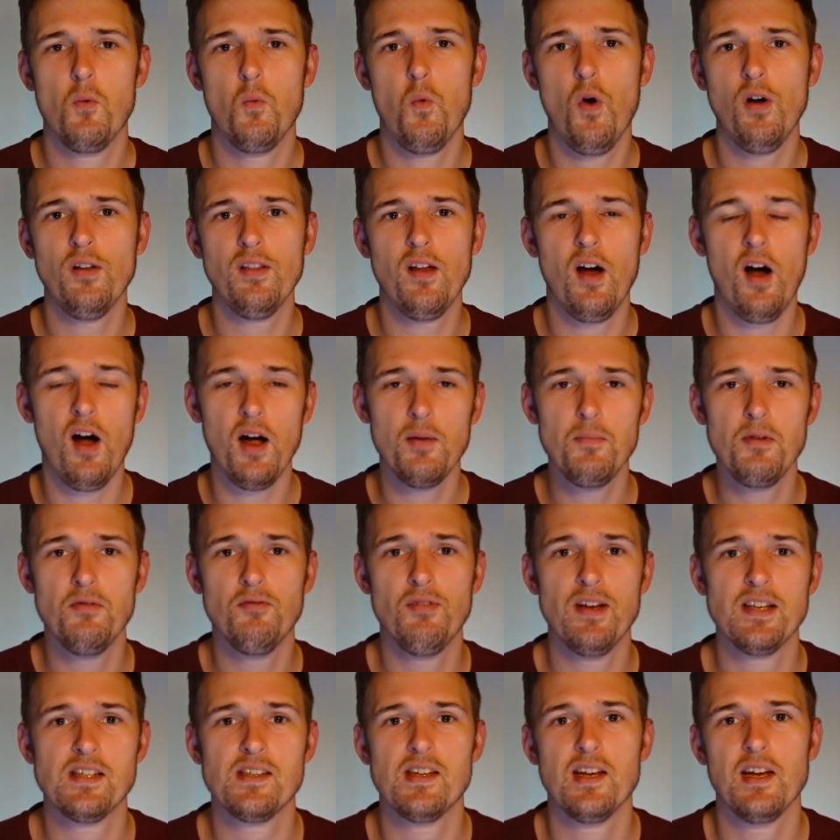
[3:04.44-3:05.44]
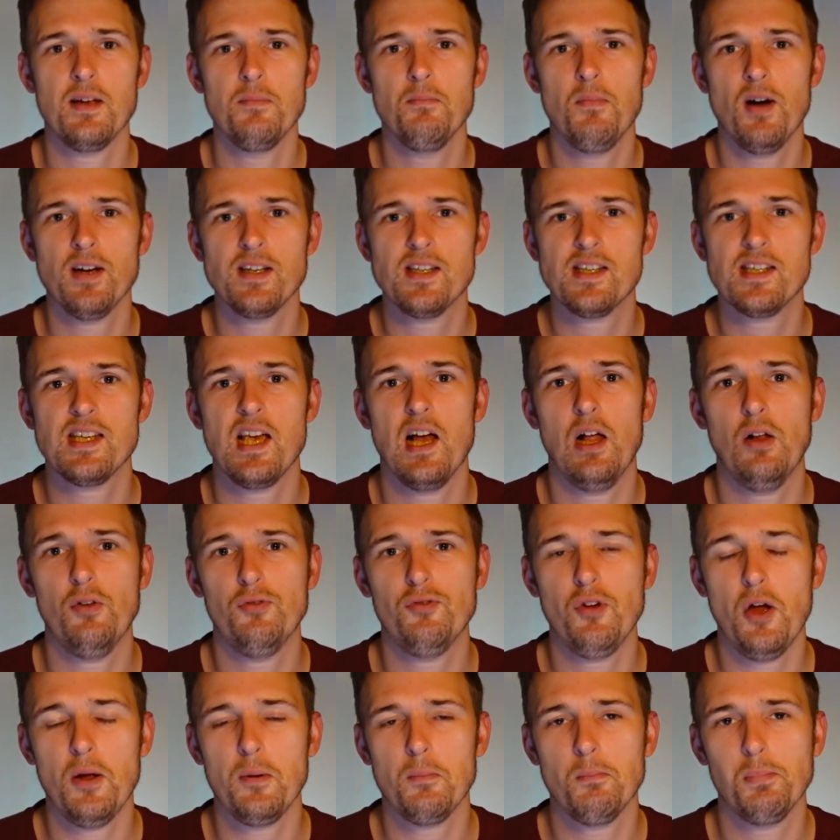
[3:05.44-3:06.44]
one that I'm investing in
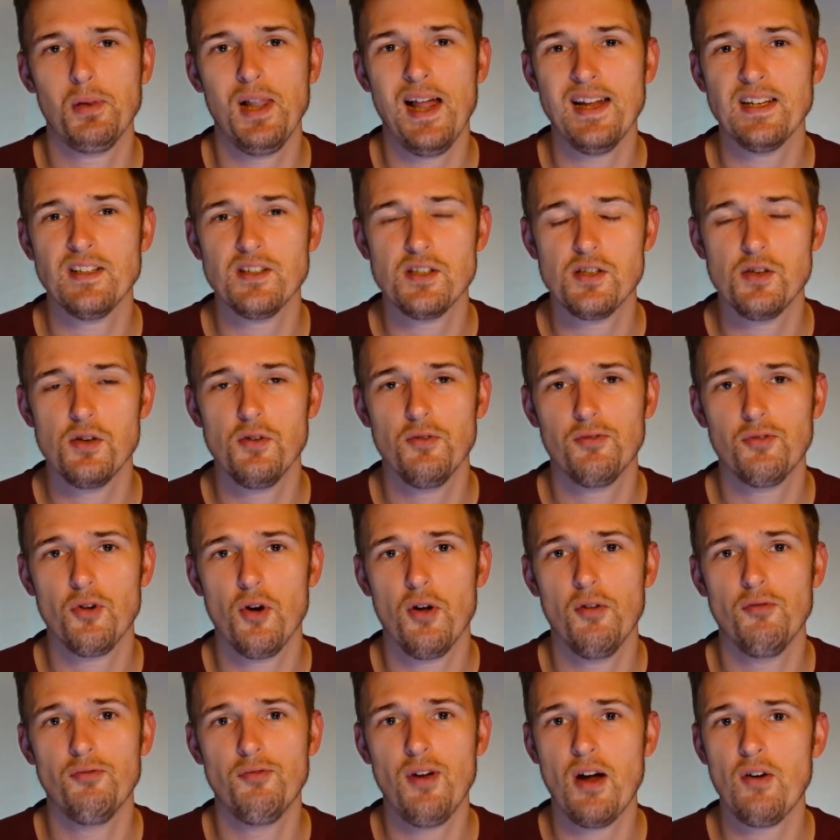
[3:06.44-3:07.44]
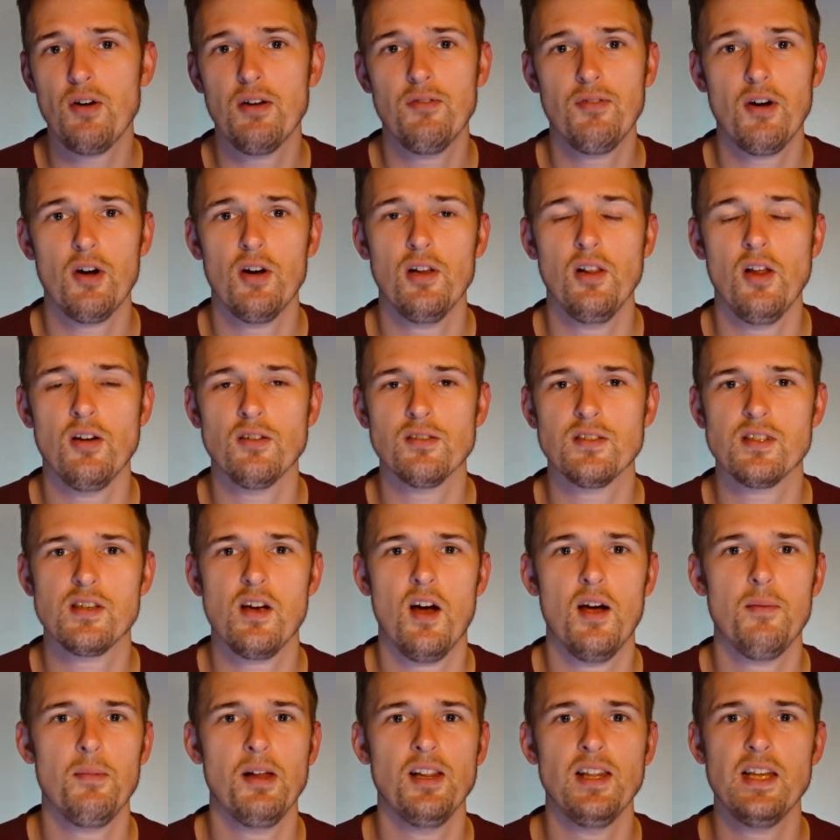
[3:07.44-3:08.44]
myself and plan to for a very, very long
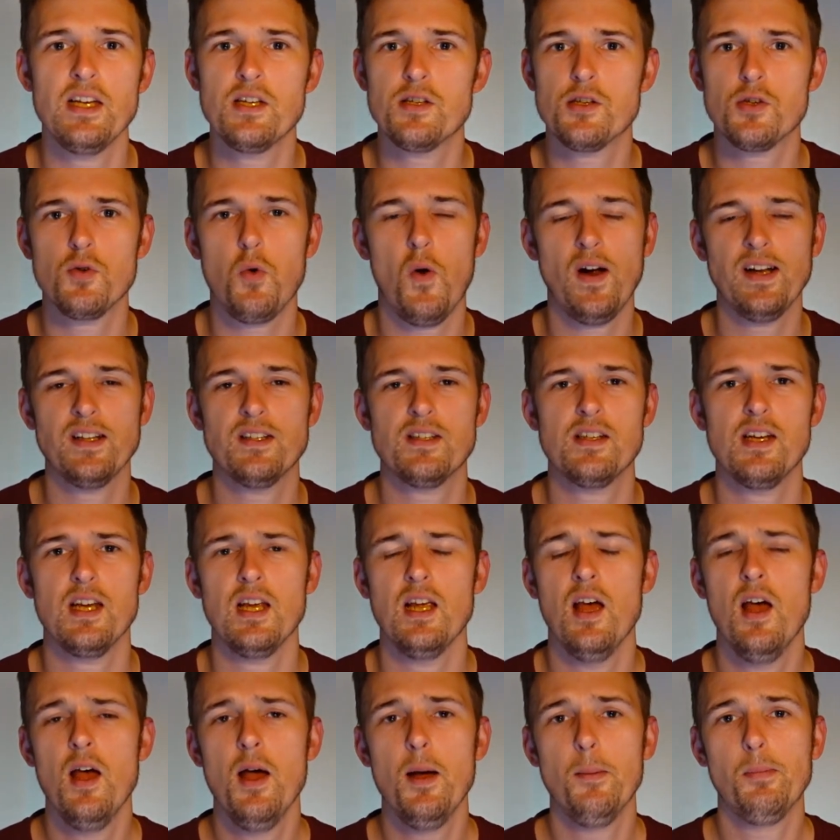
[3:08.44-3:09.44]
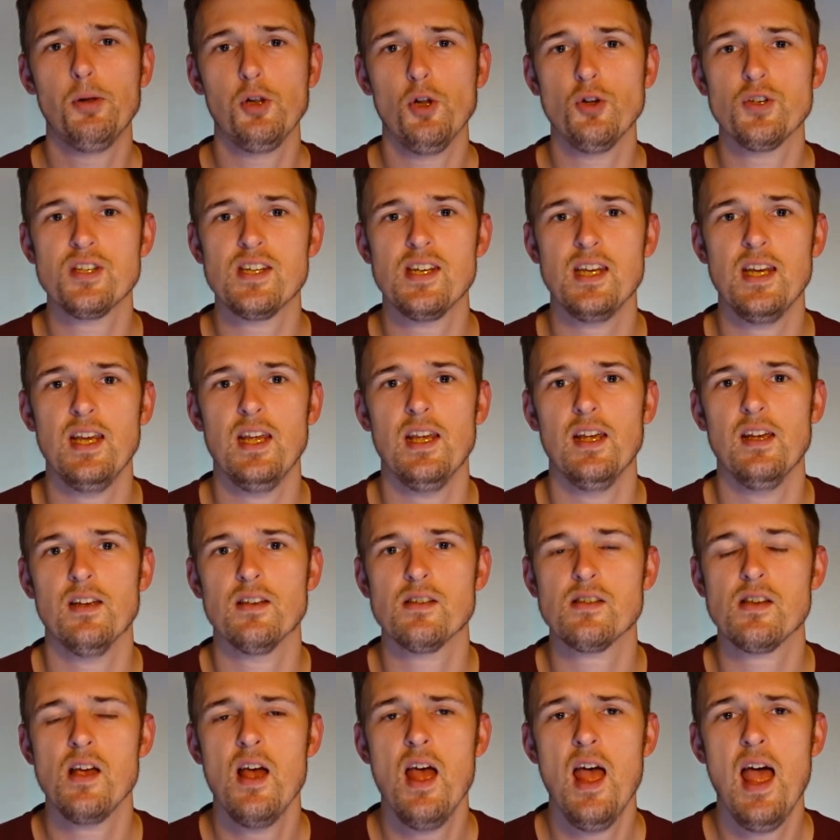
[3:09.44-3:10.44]
time, at least 20 plus
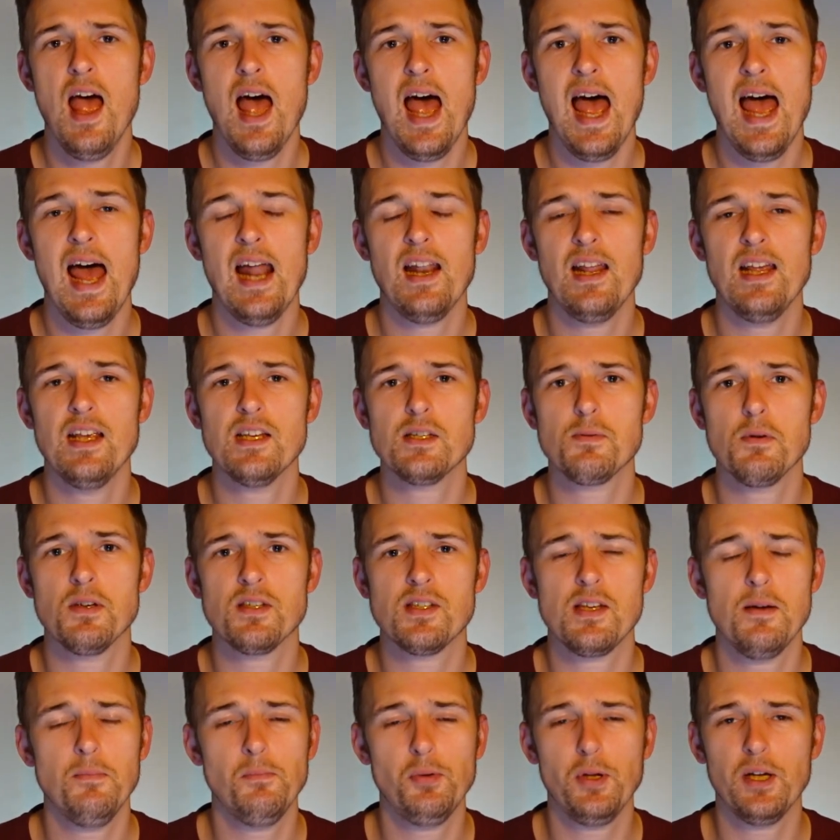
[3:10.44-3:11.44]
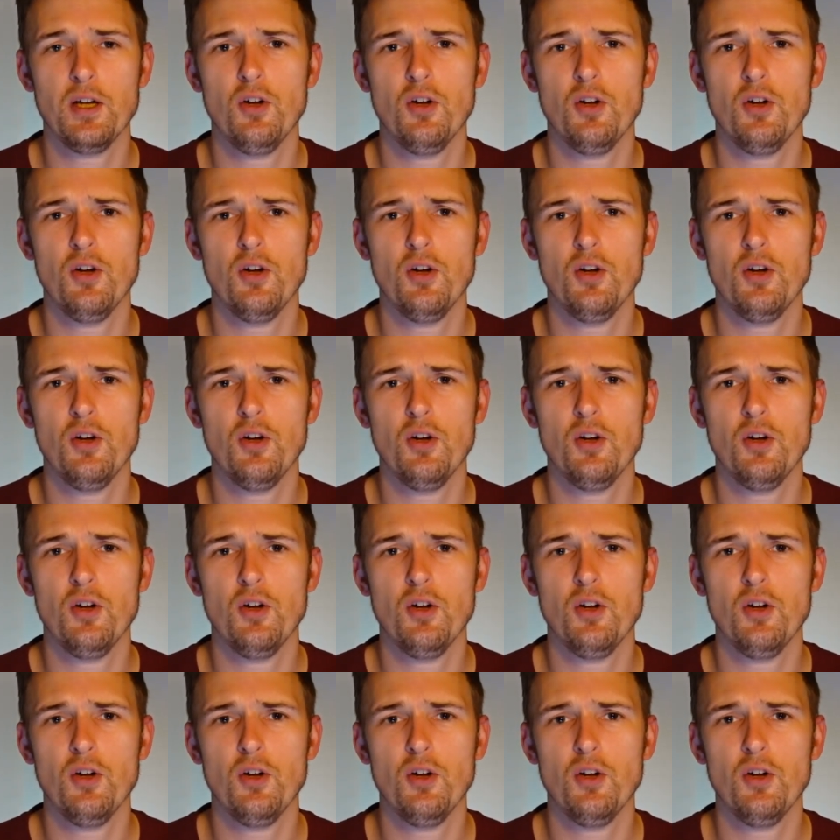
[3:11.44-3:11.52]
years. And it's simply